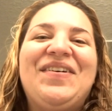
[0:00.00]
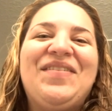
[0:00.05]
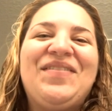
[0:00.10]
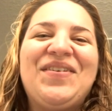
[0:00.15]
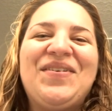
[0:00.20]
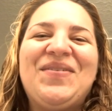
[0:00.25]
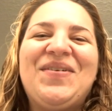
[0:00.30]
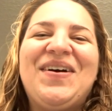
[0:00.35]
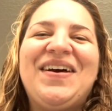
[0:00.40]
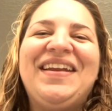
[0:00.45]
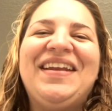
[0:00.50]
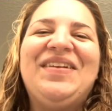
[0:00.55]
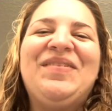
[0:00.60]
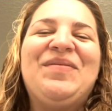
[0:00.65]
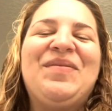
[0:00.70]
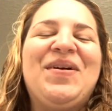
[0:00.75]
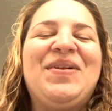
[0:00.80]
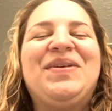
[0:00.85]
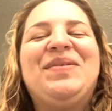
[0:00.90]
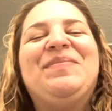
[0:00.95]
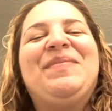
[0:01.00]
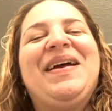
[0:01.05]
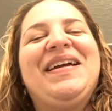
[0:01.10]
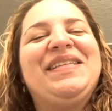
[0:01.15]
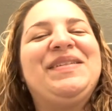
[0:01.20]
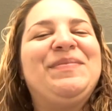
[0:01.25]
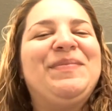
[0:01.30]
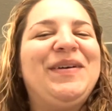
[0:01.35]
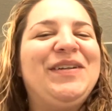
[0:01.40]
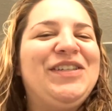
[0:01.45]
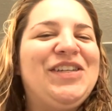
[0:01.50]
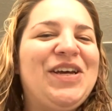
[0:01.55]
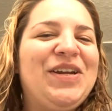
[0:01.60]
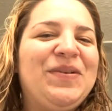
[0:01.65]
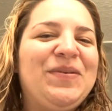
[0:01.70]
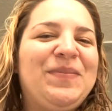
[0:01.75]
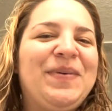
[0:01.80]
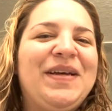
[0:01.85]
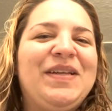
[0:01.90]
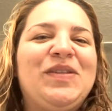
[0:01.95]
Hello everyone and welcome back to my
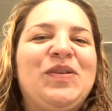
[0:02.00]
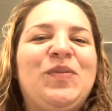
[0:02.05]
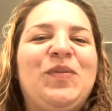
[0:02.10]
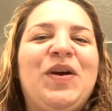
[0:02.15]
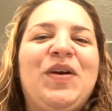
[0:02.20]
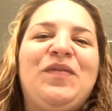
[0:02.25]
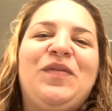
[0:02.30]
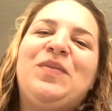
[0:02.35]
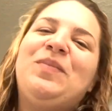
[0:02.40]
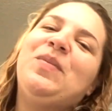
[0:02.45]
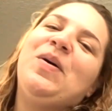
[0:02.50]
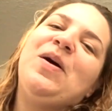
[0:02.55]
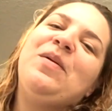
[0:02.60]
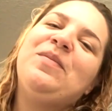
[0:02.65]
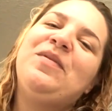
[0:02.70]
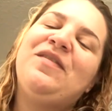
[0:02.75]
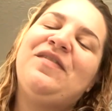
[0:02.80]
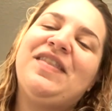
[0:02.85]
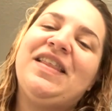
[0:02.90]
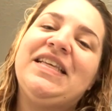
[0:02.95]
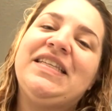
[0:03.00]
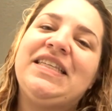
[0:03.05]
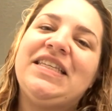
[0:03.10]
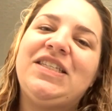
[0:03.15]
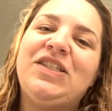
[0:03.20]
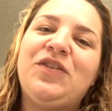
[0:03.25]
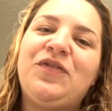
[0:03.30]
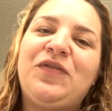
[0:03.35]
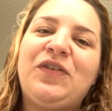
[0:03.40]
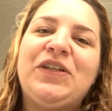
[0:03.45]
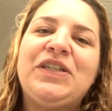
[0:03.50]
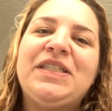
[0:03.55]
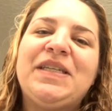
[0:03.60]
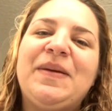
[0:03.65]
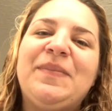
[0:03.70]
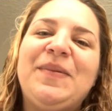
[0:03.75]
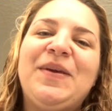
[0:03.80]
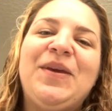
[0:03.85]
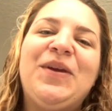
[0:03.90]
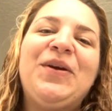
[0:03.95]
channel, Pastor Wife and Mom. If this is your first
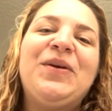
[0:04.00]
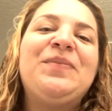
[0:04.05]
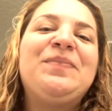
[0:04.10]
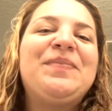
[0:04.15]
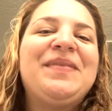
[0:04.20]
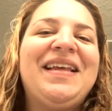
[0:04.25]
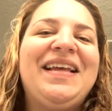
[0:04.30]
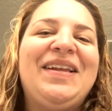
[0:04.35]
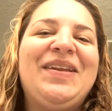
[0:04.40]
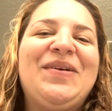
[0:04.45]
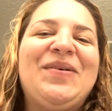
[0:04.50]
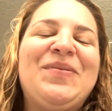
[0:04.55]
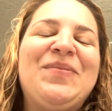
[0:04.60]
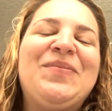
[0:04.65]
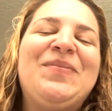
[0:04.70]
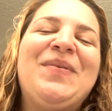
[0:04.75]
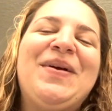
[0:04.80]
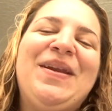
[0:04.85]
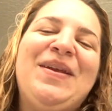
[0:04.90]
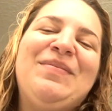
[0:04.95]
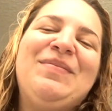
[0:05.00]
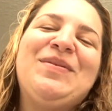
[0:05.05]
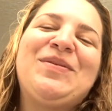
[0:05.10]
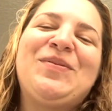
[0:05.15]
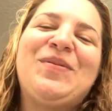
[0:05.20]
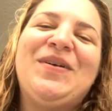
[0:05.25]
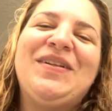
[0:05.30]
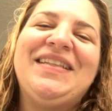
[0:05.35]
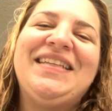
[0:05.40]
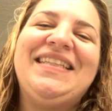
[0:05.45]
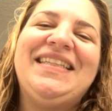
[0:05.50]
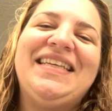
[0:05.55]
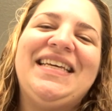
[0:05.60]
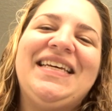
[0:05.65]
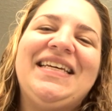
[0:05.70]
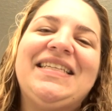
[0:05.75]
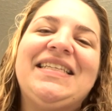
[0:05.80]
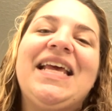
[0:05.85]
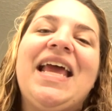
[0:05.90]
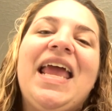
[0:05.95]
time here, hello, my name is Wandy
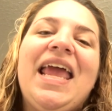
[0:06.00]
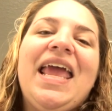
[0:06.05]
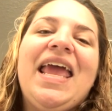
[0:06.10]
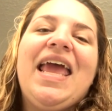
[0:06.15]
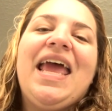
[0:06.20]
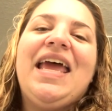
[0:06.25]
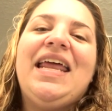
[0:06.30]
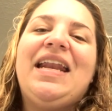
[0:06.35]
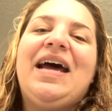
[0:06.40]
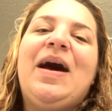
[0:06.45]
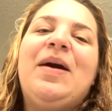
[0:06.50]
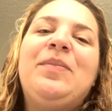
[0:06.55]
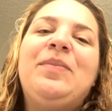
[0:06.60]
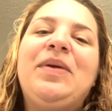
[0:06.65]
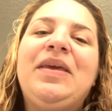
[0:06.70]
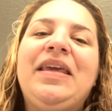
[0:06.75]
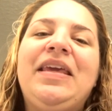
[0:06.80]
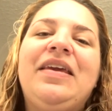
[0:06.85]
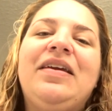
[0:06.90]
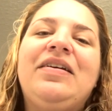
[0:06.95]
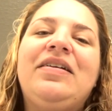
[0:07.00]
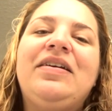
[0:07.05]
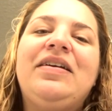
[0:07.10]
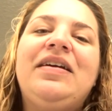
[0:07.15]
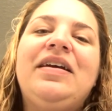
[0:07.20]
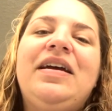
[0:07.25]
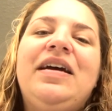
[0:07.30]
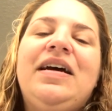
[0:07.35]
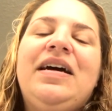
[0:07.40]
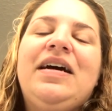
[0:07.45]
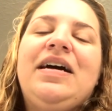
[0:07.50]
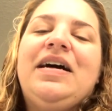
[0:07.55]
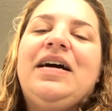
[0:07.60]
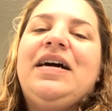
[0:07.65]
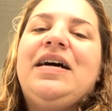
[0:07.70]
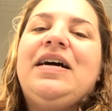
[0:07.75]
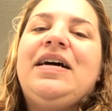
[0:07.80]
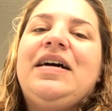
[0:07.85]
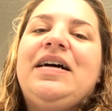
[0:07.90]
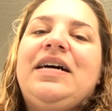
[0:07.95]
Diaz and I'm here,
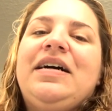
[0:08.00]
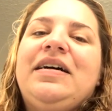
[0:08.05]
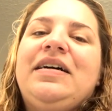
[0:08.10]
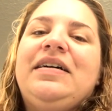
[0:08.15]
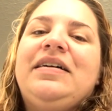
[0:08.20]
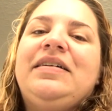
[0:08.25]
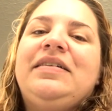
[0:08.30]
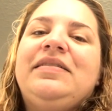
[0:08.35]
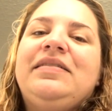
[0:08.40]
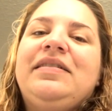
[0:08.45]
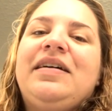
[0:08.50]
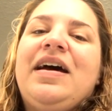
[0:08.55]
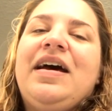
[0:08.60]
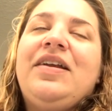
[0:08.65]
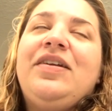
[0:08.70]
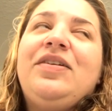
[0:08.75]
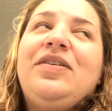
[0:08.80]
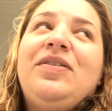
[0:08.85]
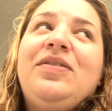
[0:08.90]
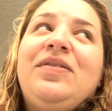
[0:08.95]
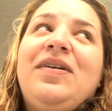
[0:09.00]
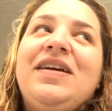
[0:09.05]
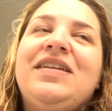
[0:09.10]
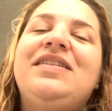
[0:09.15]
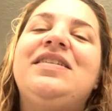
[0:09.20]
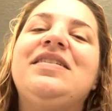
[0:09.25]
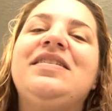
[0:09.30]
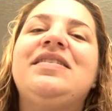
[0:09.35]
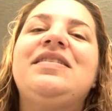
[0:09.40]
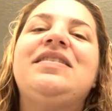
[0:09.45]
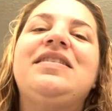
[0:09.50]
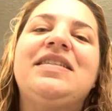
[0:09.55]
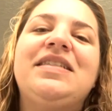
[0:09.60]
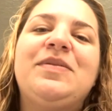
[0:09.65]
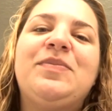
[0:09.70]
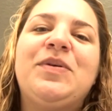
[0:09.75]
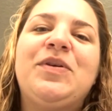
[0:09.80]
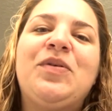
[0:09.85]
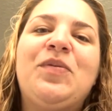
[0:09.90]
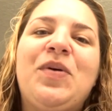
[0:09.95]
I don't know,
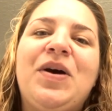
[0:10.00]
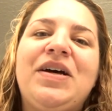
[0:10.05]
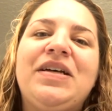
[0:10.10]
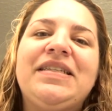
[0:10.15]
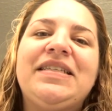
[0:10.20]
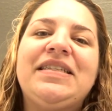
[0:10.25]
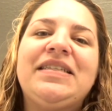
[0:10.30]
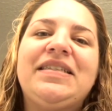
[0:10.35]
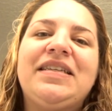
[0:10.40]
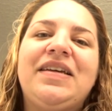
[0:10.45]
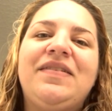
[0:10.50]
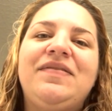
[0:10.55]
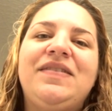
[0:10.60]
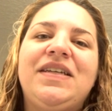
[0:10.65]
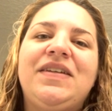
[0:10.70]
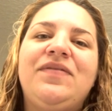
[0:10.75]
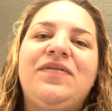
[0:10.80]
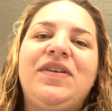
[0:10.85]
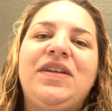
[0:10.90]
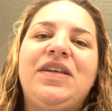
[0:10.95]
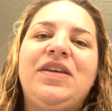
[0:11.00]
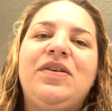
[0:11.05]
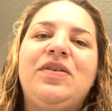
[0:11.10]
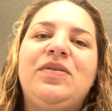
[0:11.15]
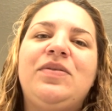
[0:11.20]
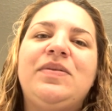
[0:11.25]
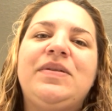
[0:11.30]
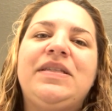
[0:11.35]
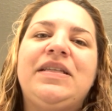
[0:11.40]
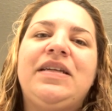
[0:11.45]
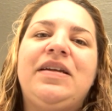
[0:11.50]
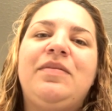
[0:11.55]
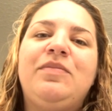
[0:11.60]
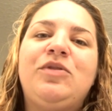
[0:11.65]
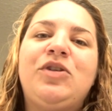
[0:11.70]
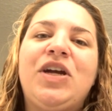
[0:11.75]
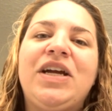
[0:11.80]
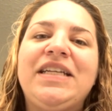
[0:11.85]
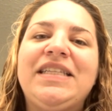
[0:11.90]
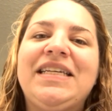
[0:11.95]
it's been a while since I've done videos and
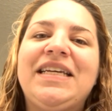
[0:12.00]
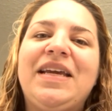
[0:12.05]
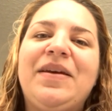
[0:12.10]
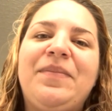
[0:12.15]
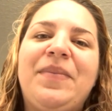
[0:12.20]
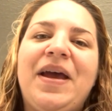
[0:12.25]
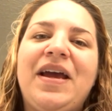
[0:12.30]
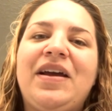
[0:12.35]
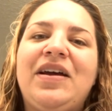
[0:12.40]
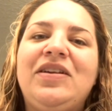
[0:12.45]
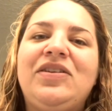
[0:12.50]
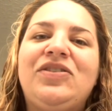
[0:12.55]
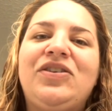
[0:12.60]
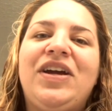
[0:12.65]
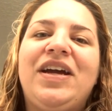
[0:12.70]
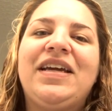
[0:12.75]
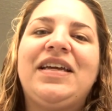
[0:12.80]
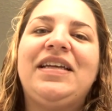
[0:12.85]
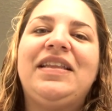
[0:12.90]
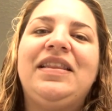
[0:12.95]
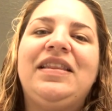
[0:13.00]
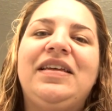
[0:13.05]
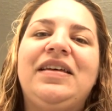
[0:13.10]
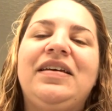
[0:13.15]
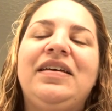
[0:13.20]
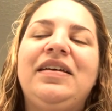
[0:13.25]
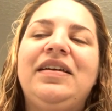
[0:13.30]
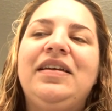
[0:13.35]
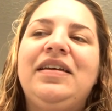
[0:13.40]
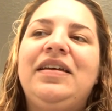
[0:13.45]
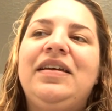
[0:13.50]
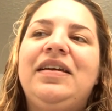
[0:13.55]
I'm trying to get back on track in the